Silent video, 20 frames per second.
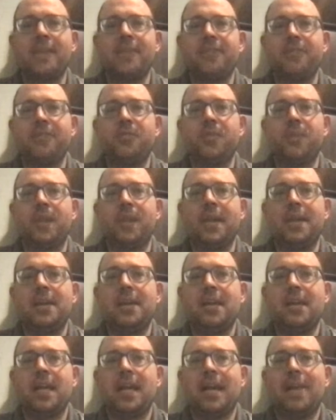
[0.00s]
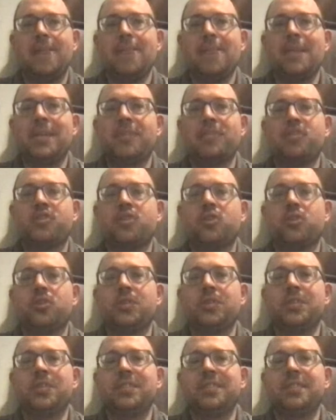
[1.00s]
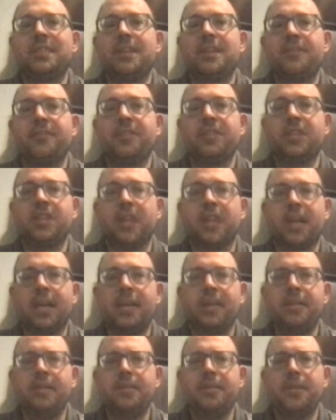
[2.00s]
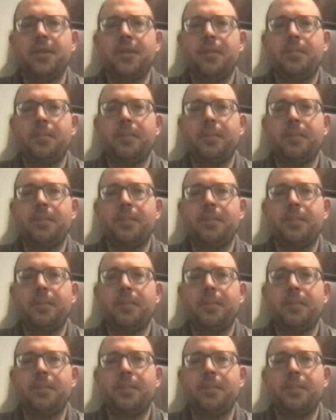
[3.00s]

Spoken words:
I do. I'm not sold that he's definitely gone,